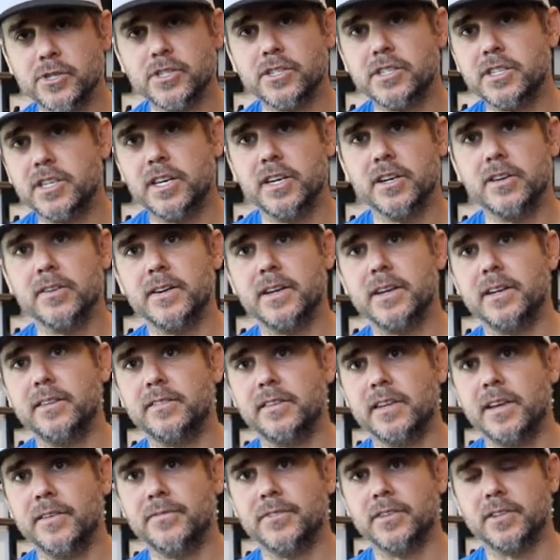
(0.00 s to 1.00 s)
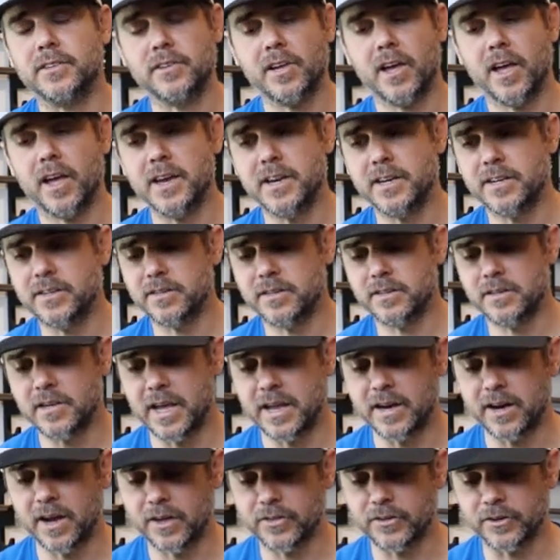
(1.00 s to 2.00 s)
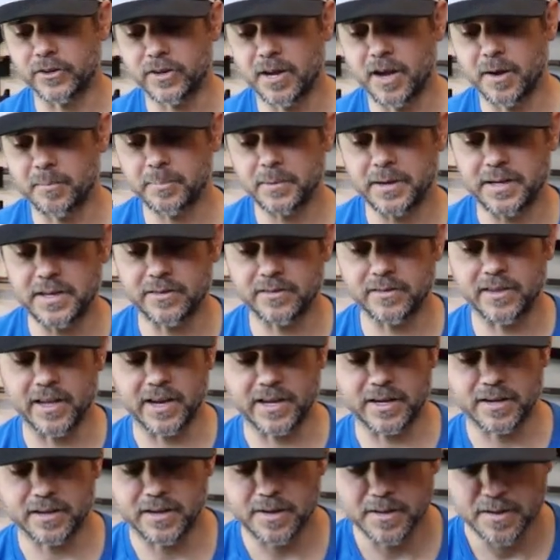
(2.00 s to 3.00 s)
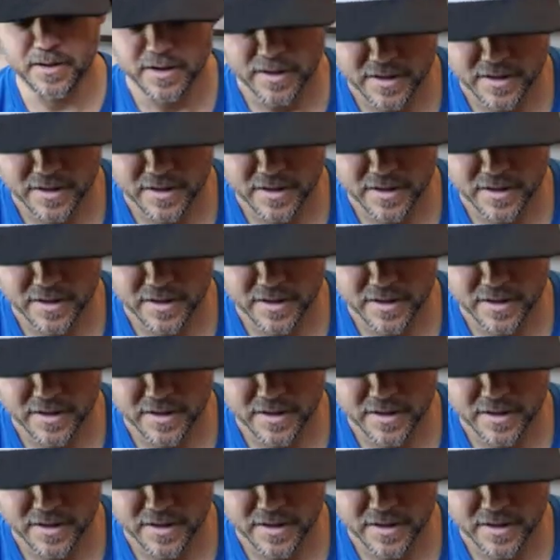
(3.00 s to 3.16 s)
just curious if the Titan and other companies, like